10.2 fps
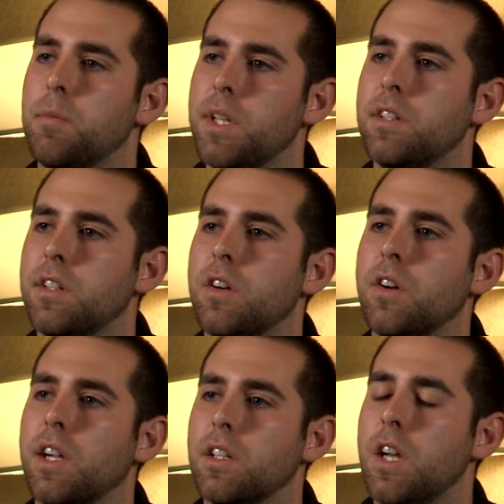and a
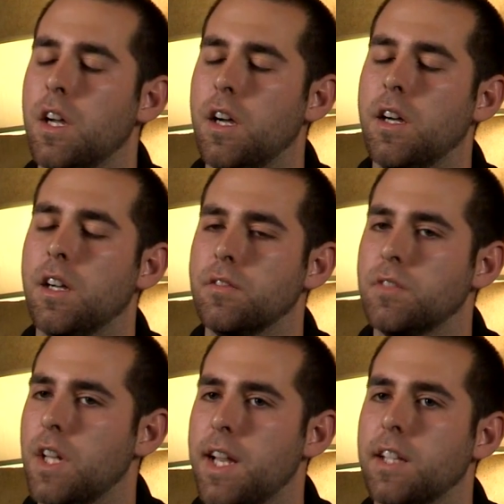PTO
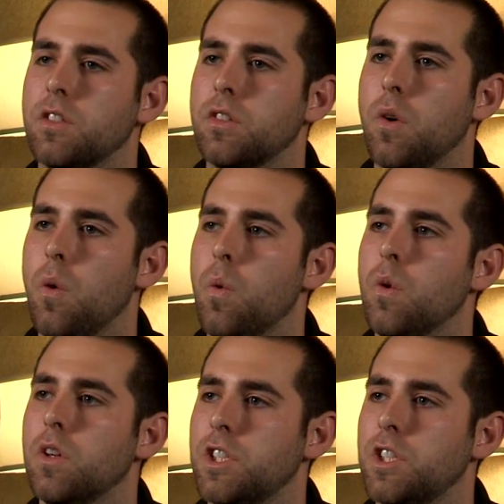hex or